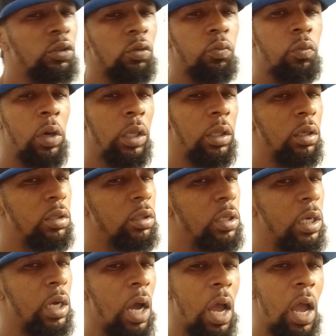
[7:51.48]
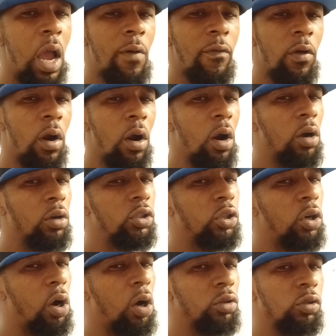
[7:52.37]
the realest thing I ever heard
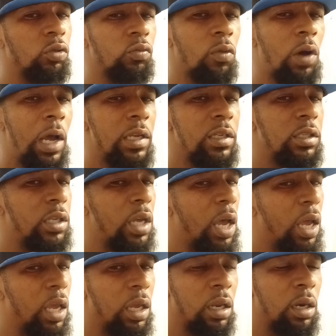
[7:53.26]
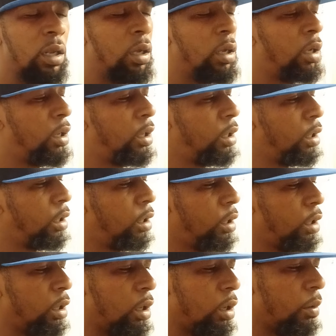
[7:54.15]
Charleston White saying.
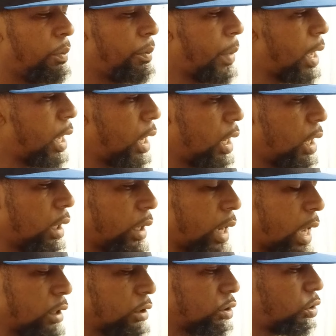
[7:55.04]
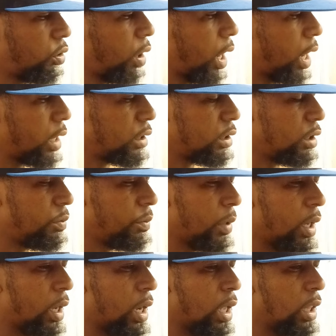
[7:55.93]
Man, that's crazy,
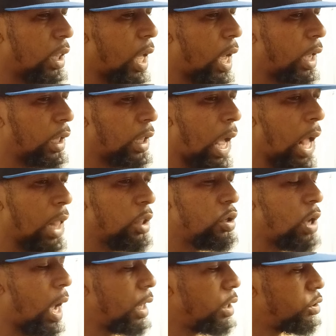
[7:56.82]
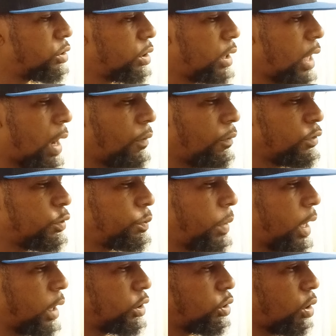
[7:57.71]
man. Like, I, I used to not
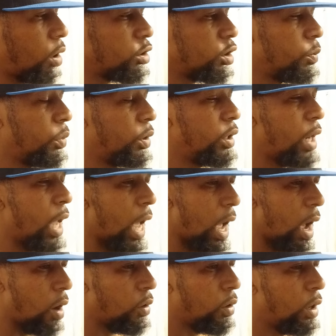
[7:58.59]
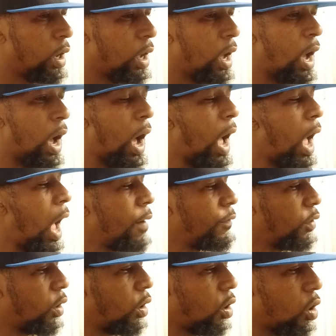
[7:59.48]
respect Charleston, but now I have
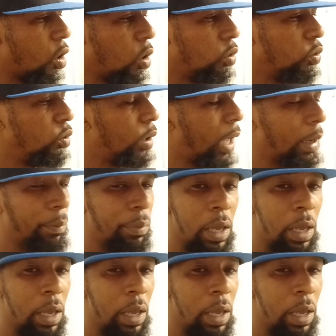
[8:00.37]
a whole, like,